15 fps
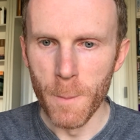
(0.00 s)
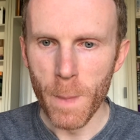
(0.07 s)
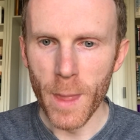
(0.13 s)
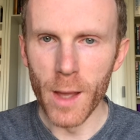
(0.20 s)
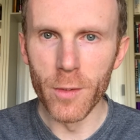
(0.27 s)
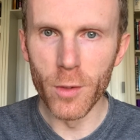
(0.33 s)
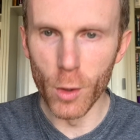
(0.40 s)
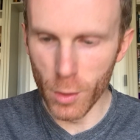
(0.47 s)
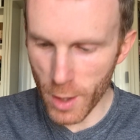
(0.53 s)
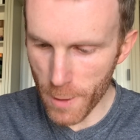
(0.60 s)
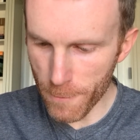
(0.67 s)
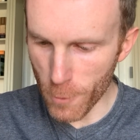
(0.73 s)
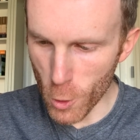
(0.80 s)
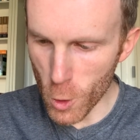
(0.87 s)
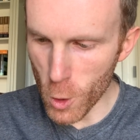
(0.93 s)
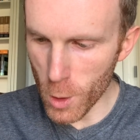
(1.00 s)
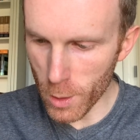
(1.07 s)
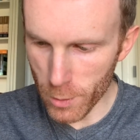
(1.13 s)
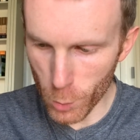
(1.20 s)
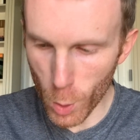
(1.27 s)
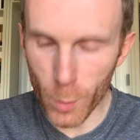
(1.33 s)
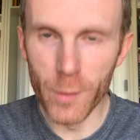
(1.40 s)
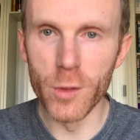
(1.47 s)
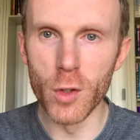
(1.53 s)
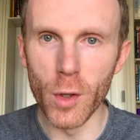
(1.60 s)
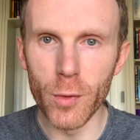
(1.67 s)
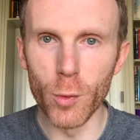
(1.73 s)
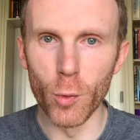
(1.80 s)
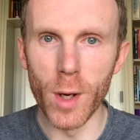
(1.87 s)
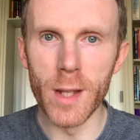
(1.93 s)
And so therefore, what we've
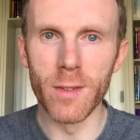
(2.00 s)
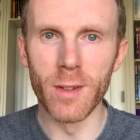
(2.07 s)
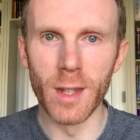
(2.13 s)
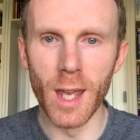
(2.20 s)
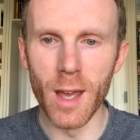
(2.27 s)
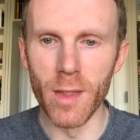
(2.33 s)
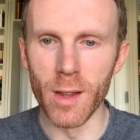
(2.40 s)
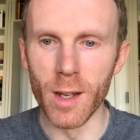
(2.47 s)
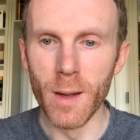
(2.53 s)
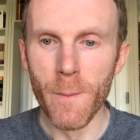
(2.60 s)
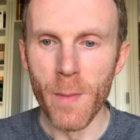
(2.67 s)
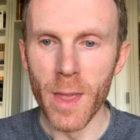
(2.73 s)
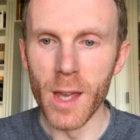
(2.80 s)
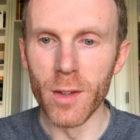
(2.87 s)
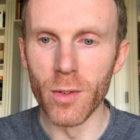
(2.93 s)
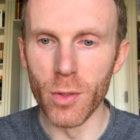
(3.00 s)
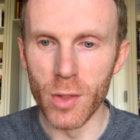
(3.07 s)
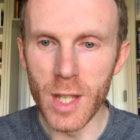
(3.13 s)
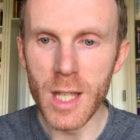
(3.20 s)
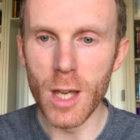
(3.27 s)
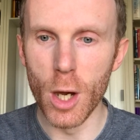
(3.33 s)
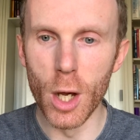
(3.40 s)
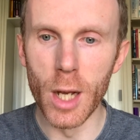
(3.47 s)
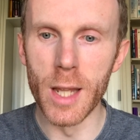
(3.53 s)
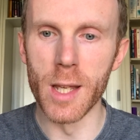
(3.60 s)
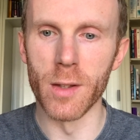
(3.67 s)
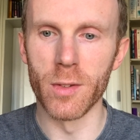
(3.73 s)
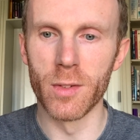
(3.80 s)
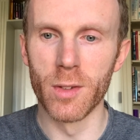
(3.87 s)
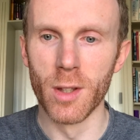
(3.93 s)
just read together is the
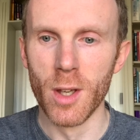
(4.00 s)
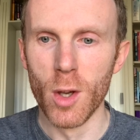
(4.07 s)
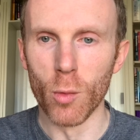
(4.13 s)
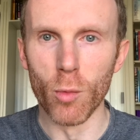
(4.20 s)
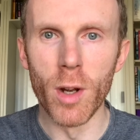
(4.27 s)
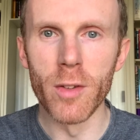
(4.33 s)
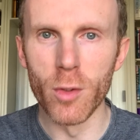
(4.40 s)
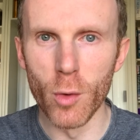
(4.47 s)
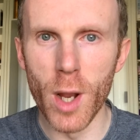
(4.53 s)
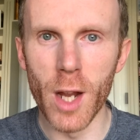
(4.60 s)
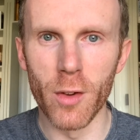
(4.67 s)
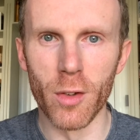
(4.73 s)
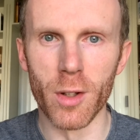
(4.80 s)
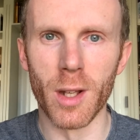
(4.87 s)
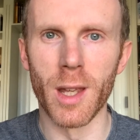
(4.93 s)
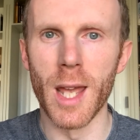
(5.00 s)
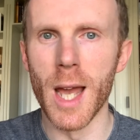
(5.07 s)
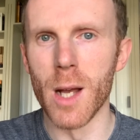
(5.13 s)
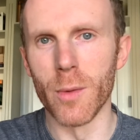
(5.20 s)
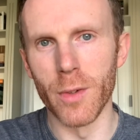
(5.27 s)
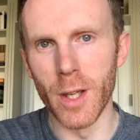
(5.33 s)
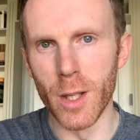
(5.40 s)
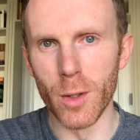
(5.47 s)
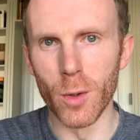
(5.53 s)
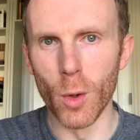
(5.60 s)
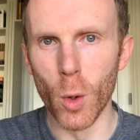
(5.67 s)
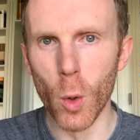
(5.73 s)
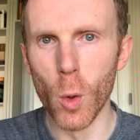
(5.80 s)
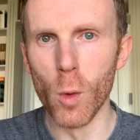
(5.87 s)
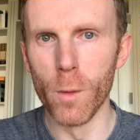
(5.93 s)
earliest resurrection account in
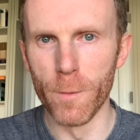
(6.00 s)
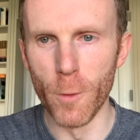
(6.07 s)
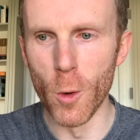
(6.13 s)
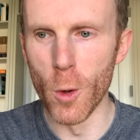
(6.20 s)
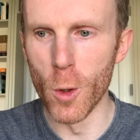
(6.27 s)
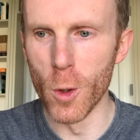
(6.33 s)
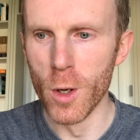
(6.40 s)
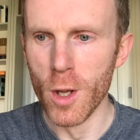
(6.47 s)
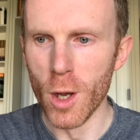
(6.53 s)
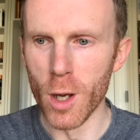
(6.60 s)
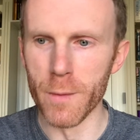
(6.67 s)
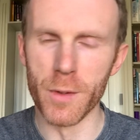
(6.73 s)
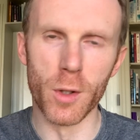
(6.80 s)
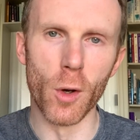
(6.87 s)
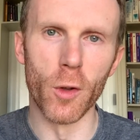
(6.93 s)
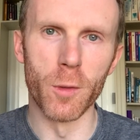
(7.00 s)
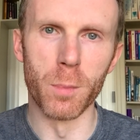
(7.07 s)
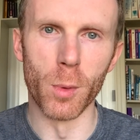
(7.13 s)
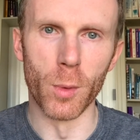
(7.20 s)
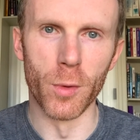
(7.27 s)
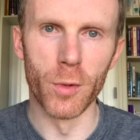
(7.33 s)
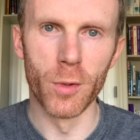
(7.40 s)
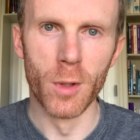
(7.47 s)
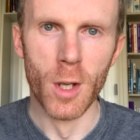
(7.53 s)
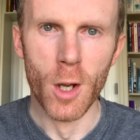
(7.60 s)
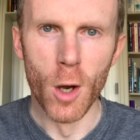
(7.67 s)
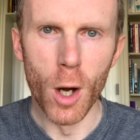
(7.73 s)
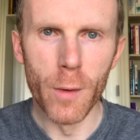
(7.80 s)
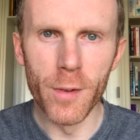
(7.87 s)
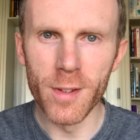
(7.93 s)
all 4 of the Gospels.
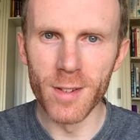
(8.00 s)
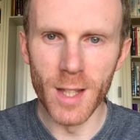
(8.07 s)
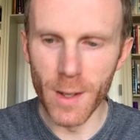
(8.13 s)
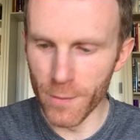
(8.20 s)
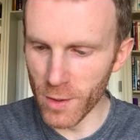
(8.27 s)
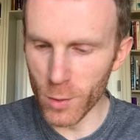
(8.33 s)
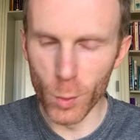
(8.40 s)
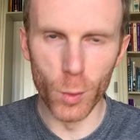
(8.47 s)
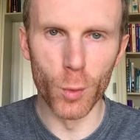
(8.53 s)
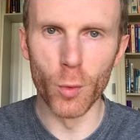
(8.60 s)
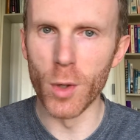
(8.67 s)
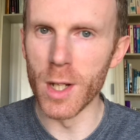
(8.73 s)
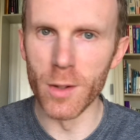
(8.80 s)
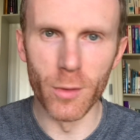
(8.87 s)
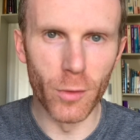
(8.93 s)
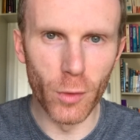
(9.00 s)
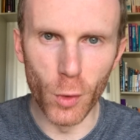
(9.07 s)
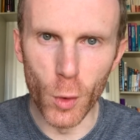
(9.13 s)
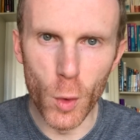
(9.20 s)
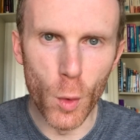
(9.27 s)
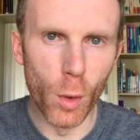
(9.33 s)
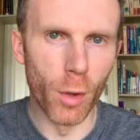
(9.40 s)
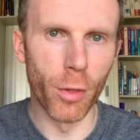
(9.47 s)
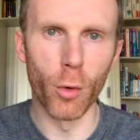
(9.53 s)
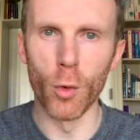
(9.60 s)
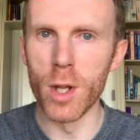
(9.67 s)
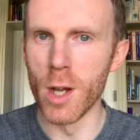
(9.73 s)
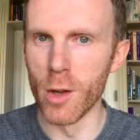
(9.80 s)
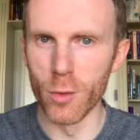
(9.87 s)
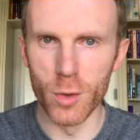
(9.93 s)
Obviously, if this was written 200 or
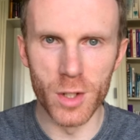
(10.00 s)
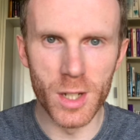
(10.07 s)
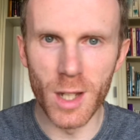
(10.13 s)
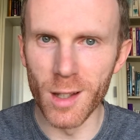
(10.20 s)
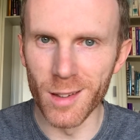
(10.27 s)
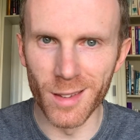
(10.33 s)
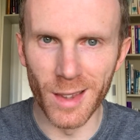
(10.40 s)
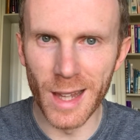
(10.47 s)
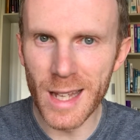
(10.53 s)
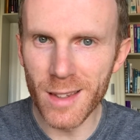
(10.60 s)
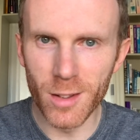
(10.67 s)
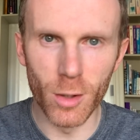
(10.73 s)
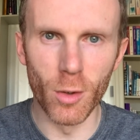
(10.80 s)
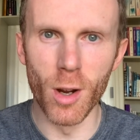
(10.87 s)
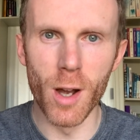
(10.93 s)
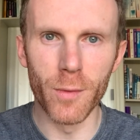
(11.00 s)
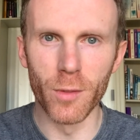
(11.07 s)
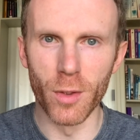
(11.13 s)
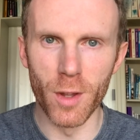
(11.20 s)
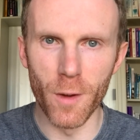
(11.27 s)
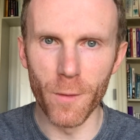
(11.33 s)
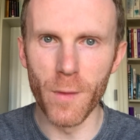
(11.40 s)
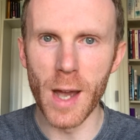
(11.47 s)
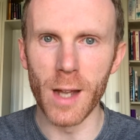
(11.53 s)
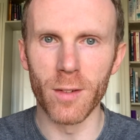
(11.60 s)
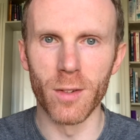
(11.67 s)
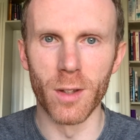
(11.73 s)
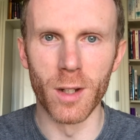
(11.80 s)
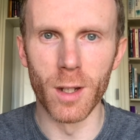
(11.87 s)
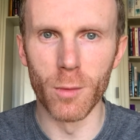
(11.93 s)
300 years later after the facts
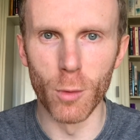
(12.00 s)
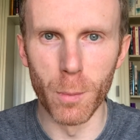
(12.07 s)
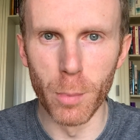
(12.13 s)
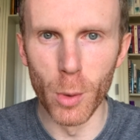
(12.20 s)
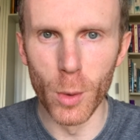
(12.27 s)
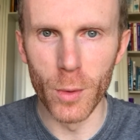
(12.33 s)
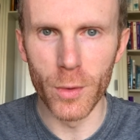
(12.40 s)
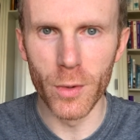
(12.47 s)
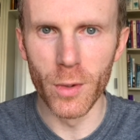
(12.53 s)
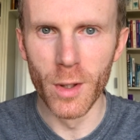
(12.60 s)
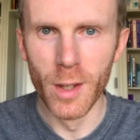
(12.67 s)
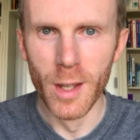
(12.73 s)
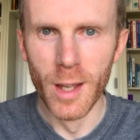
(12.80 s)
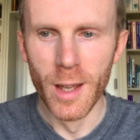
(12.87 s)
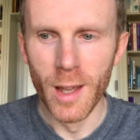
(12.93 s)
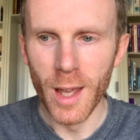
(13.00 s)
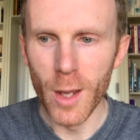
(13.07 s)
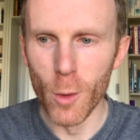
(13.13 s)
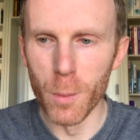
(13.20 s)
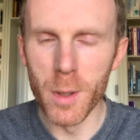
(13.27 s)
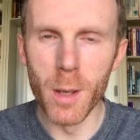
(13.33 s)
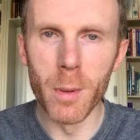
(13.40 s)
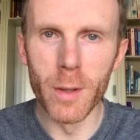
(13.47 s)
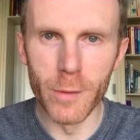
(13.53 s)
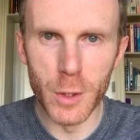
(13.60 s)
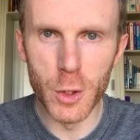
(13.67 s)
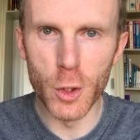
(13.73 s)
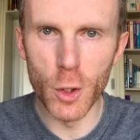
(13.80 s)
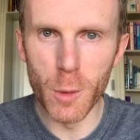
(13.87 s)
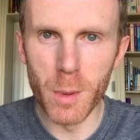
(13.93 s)
that it reports, it would be a bit of a
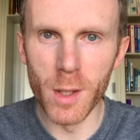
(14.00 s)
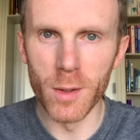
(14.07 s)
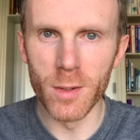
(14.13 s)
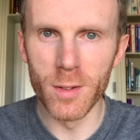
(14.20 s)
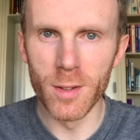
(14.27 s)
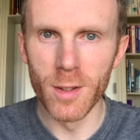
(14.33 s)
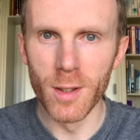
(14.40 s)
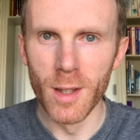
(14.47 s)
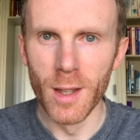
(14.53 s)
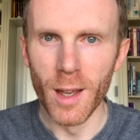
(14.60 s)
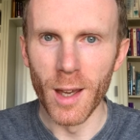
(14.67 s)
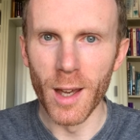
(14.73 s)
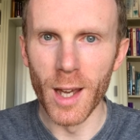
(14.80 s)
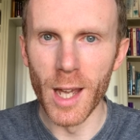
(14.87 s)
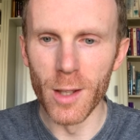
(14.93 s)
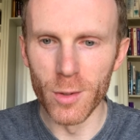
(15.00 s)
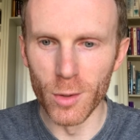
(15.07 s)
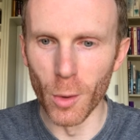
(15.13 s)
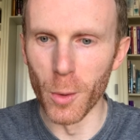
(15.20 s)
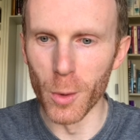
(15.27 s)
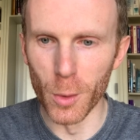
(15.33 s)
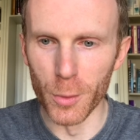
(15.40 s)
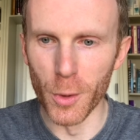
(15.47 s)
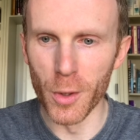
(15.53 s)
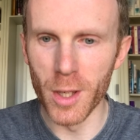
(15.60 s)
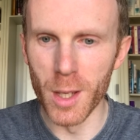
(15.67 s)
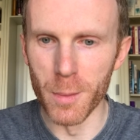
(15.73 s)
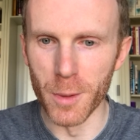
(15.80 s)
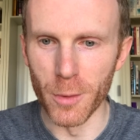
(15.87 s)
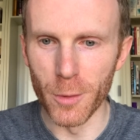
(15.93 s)
dubious historical
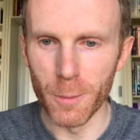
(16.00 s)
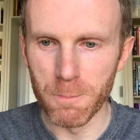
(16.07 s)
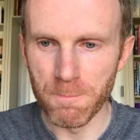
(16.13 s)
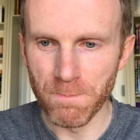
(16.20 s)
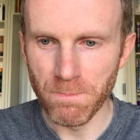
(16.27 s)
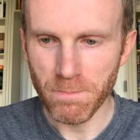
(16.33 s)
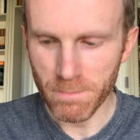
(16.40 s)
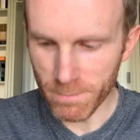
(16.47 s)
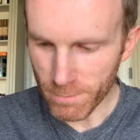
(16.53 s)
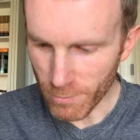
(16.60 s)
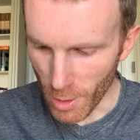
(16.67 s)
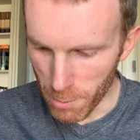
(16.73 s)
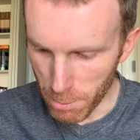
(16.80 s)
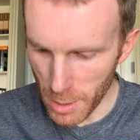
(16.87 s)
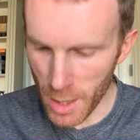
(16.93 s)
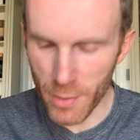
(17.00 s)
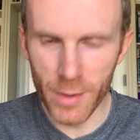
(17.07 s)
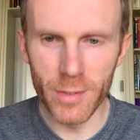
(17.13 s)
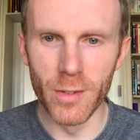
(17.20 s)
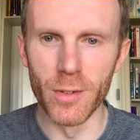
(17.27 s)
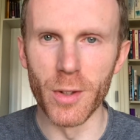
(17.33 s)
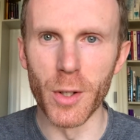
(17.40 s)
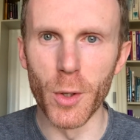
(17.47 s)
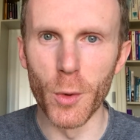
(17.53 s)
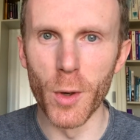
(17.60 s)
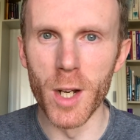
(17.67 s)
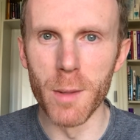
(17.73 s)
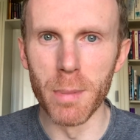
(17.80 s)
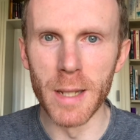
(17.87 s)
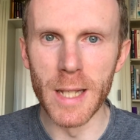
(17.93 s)
document. But this is
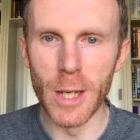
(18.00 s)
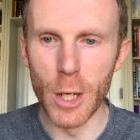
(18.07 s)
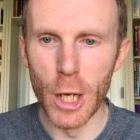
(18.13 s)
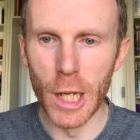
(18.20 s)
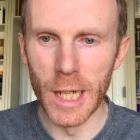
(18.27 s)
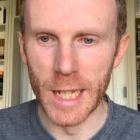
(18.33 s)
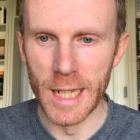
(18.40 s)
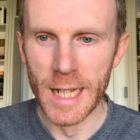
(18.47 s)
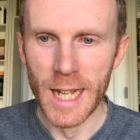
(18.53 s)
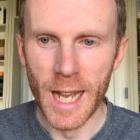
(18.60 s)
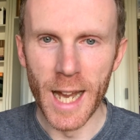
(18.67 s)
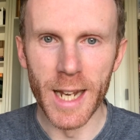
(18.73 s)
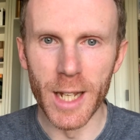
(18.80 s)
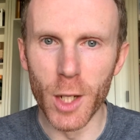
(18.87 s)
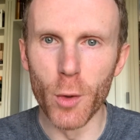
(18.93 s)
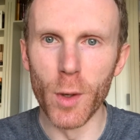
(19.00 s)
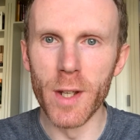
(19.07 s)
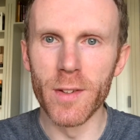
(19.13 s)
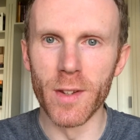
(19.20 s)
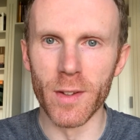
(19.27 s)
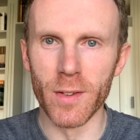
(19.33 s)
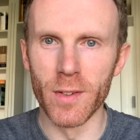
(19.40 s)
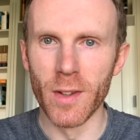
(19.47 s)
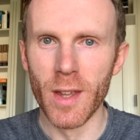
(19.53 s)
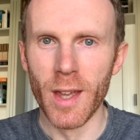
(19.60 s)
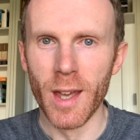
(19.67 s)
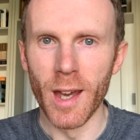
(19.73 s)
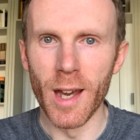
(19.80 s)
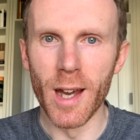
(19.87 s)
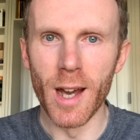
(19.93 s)
incredibly early and increases
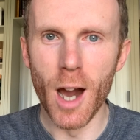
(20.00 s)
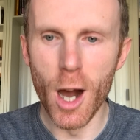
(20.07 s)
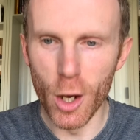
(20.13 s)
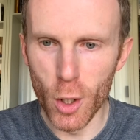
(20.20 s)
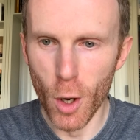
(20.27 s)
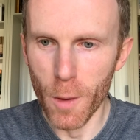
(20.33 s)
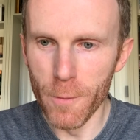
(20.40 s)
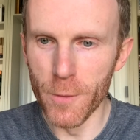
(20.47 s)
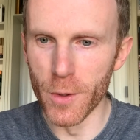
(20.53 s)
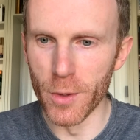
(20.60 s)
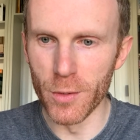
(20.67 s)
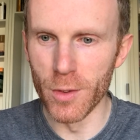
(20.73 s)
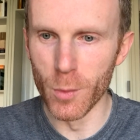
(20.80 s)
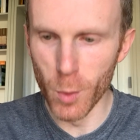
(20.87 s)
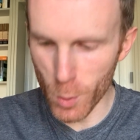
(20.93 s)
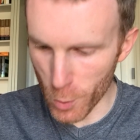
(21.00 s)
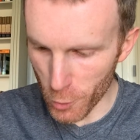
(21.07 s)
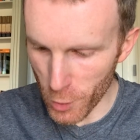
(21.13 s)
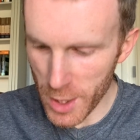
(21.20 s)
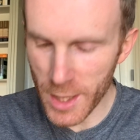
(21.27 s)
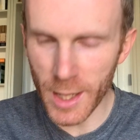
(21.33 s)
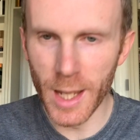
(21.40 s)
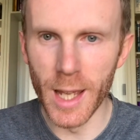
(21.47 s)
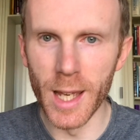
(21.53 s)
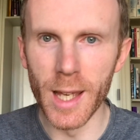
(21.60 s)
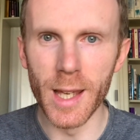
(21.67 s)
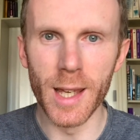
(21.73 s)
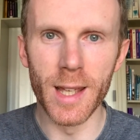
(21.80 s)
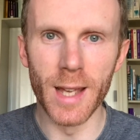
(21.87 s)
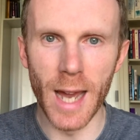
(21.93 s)
our confidence that what we're reading here,
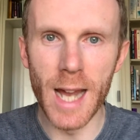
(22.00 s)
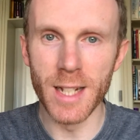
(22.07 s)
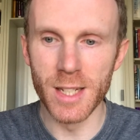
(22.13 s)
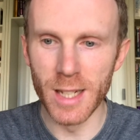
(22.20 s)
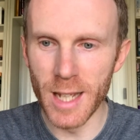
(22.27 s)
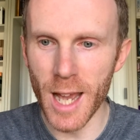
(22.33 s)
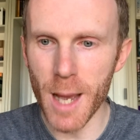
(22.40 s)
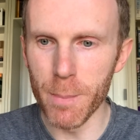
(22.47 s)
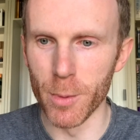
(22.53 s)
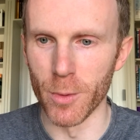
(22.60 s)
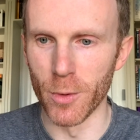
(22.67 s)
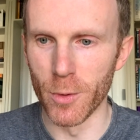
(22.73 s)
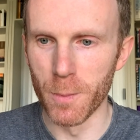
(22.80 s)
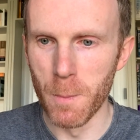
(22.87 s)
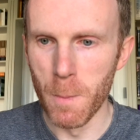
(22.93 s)
it actually happened.